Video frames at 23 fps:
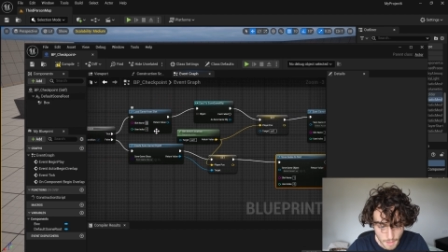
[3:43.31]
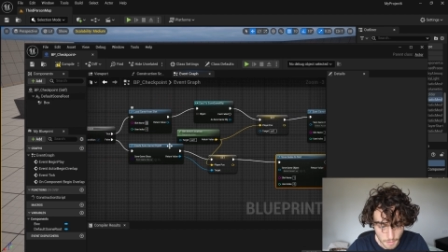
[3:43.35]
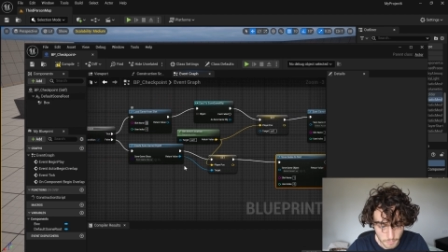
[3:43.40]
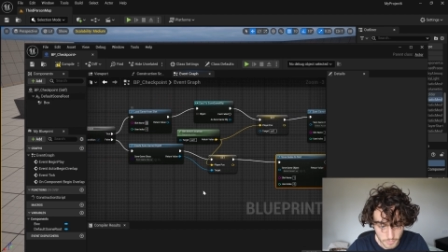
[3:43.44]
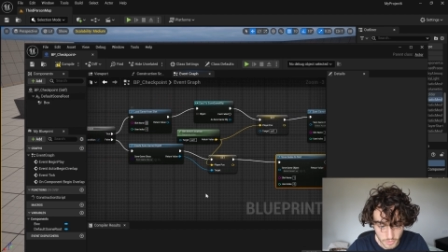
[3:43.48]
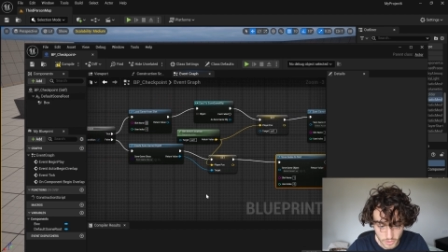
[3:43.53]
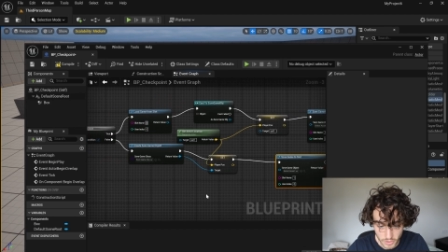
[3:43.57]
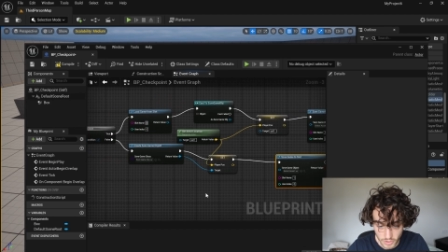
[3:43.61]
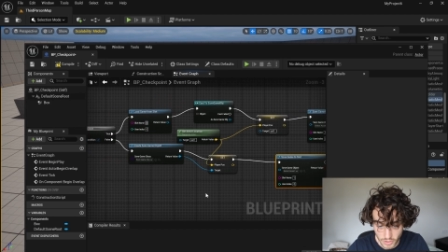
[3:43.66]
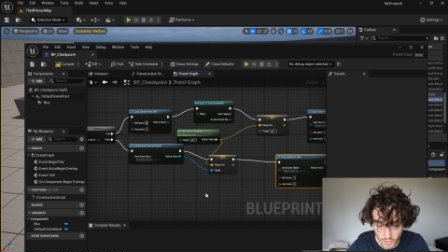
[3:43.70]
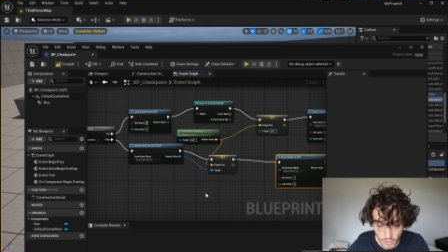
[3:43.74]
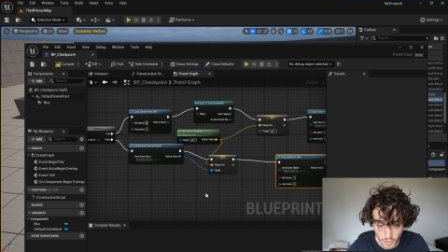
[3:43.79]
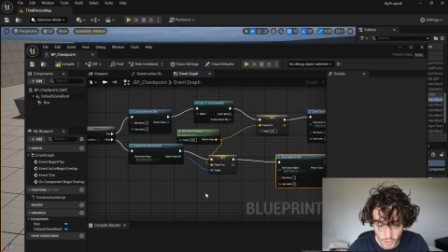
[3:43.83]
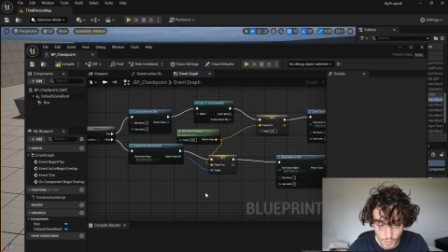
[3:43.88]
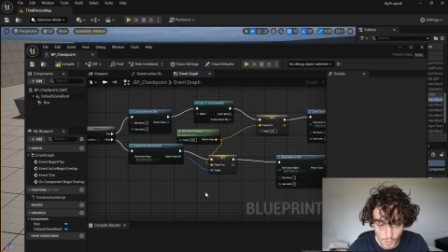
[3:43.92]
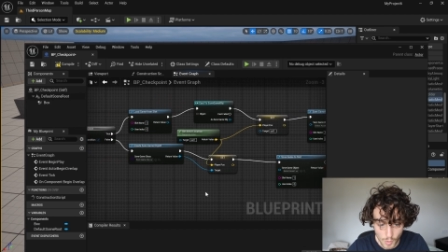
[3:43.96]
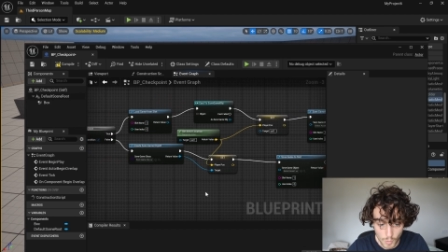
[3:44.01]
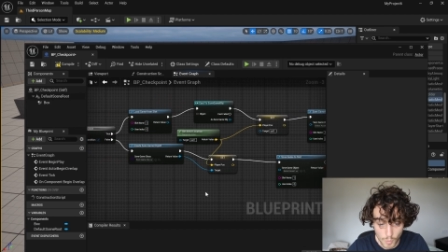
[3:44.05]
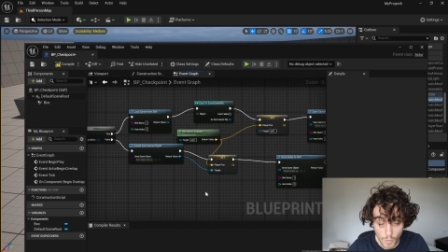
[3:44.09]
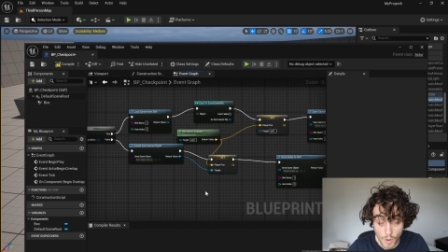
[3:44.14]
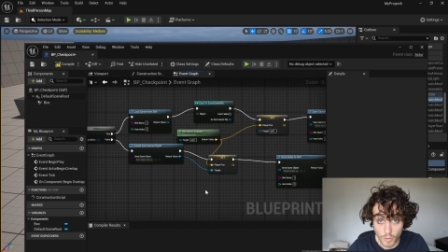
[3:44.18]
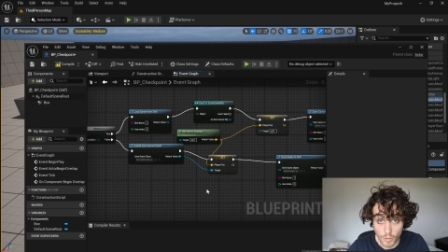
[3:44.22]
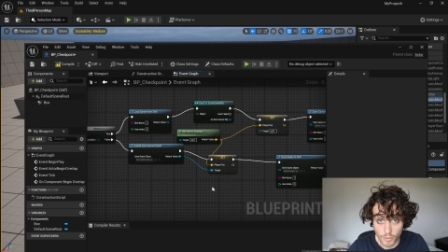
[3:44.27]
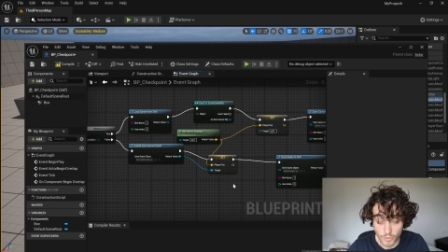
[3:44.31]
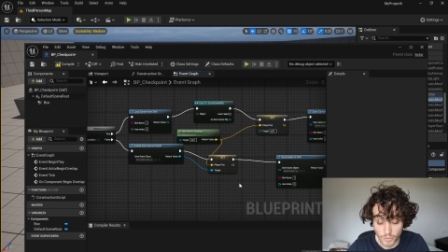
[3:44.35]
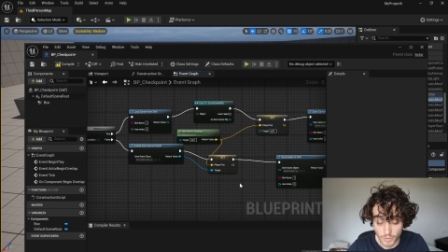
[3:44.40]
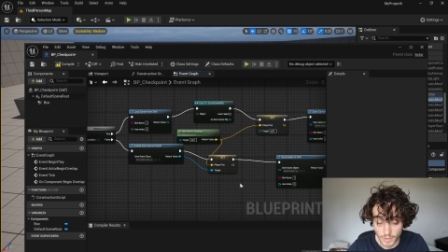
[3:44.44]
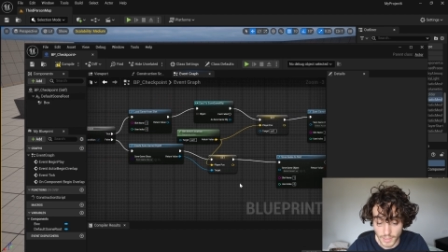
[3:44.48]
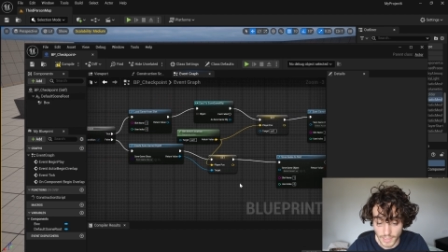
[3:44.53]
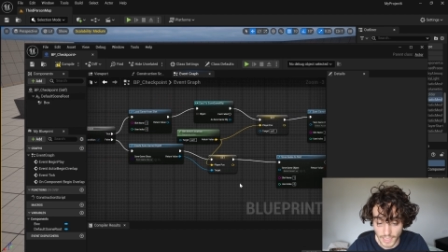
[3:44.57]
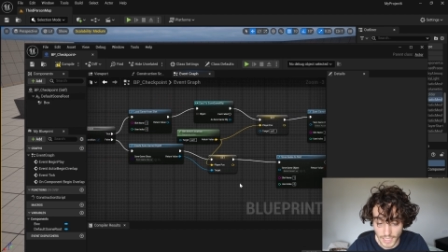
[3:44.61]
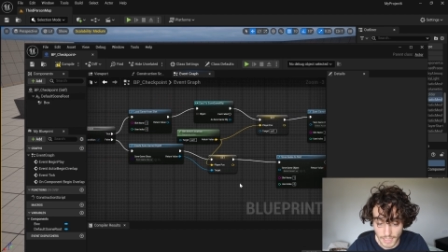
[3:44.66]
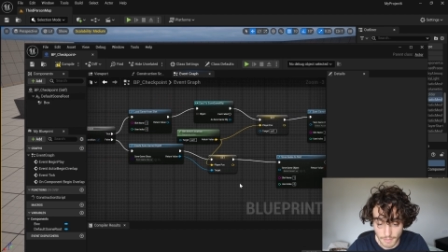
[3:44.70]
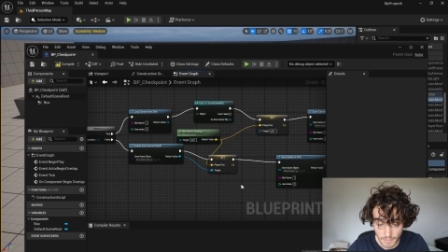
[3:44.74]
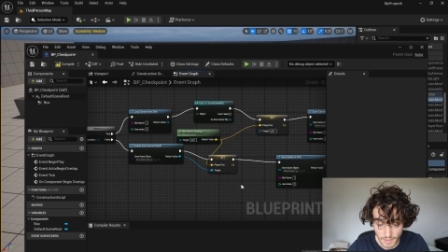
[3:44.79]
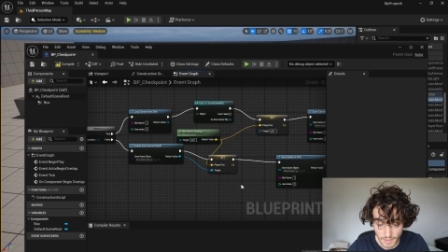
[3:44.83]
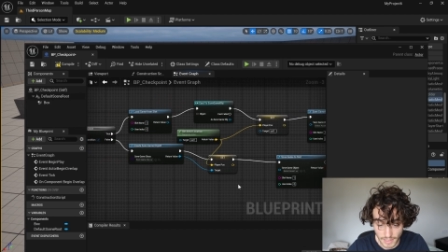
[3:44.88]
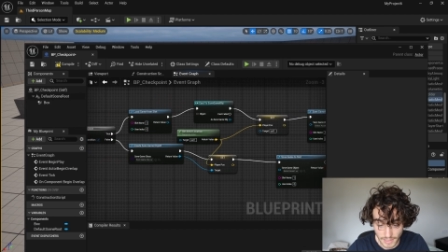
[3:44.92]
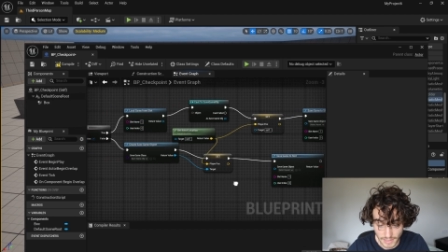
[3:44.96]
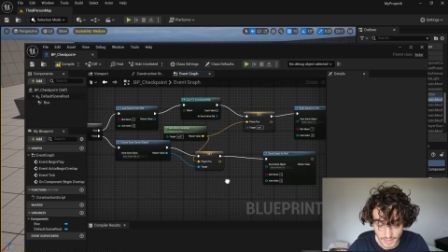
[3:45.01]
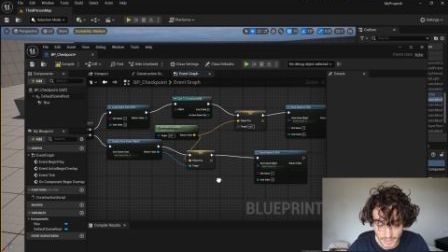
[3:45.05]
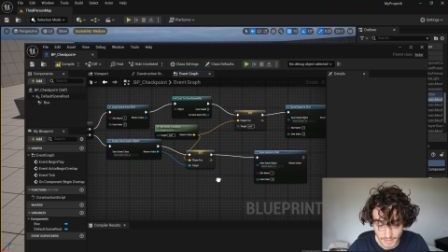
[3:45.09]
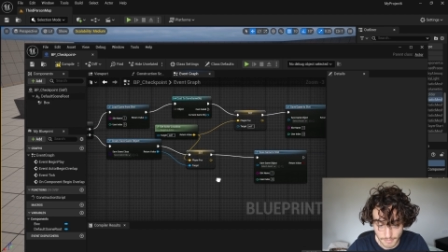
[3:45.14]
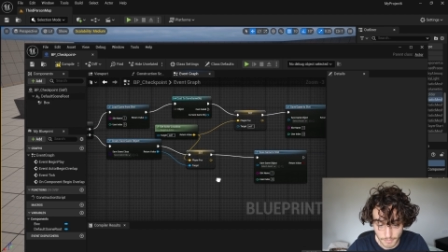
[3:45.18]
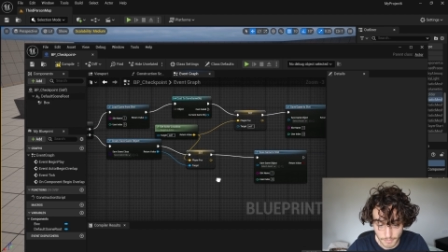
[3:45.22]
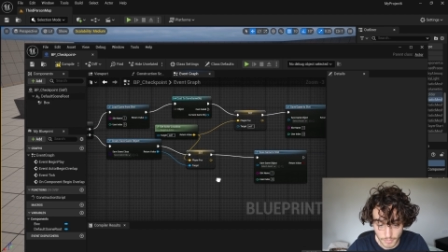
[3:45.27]
I'm just going to do a 1 to keep
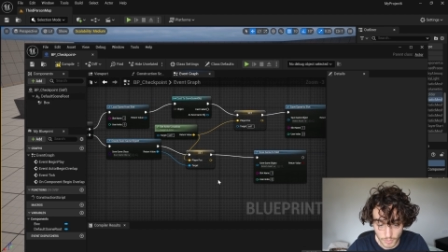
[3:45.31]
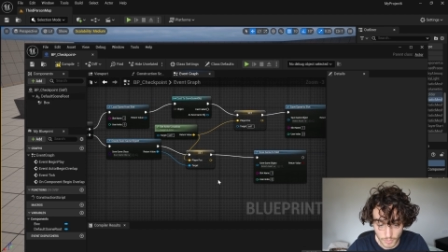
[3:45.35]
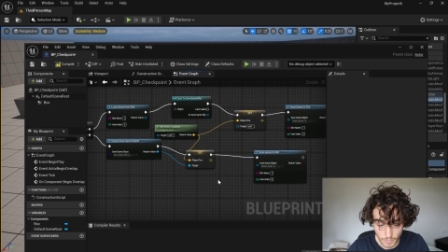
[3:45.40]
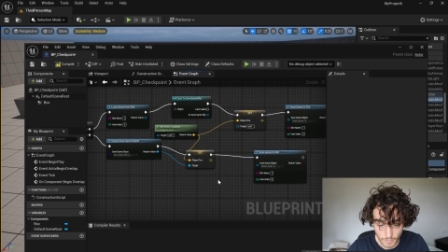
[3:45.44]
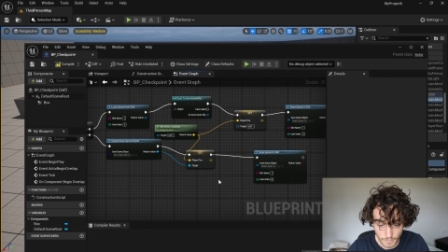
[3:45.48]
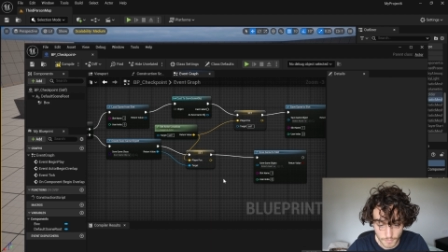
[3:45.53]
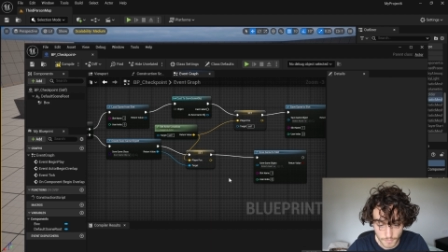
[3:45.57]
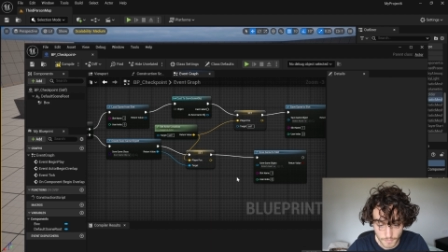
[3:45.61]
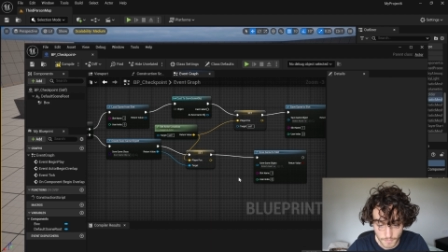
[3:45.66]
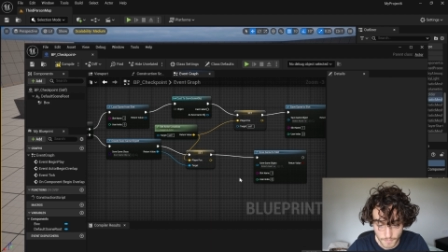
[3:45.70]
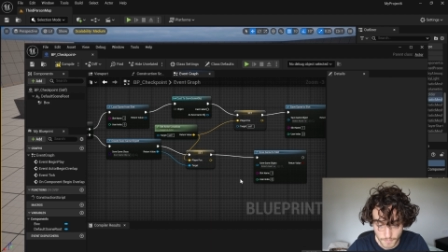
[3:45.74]
things simple.